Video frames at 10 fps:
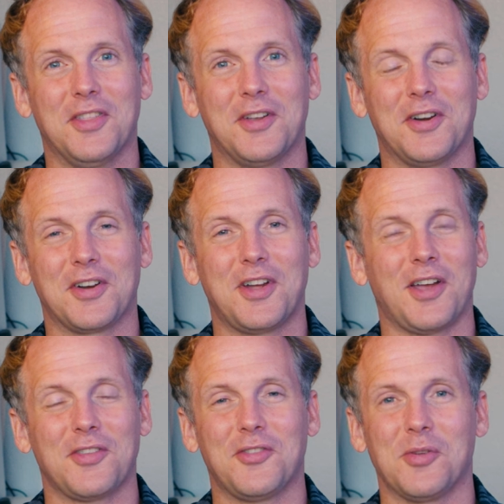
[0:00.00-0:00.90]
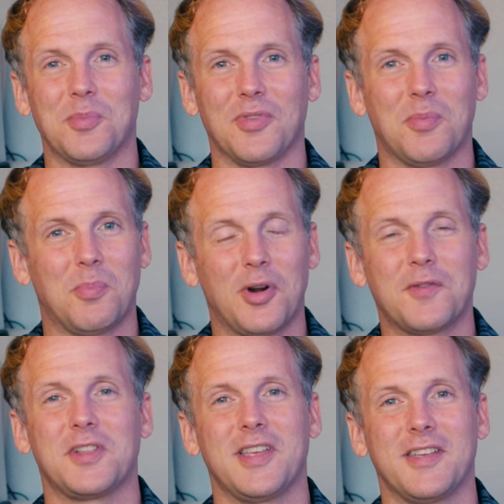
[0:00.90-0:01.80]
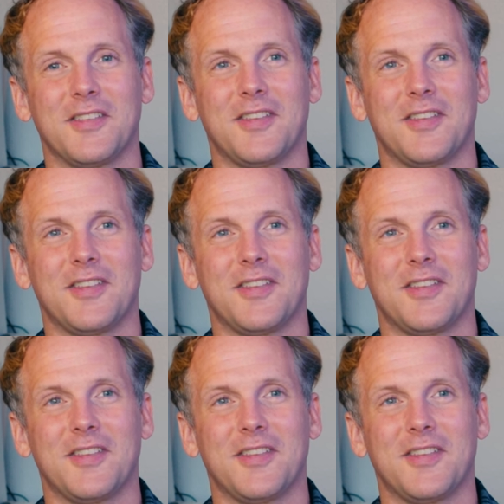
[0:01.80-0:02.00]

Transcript: their costumes perfectly in